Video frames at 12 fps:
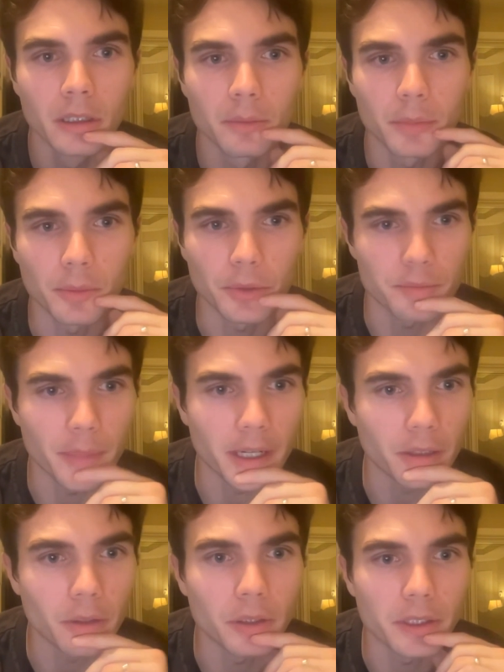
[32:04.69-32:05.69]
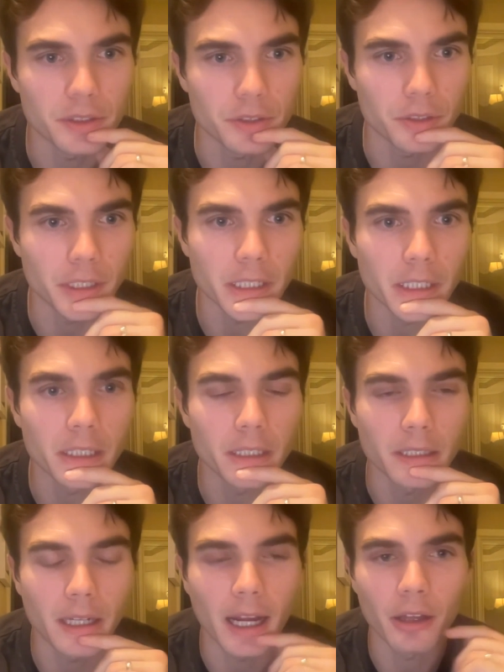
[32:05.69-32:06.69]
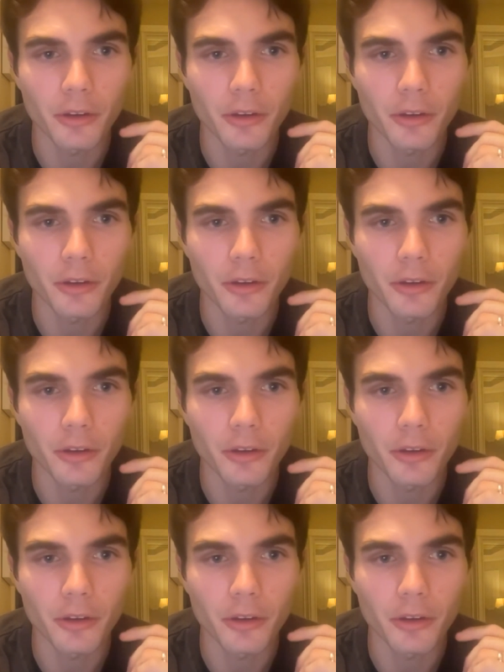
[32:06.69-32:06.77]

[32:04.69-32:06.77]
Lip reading: people's medical history and how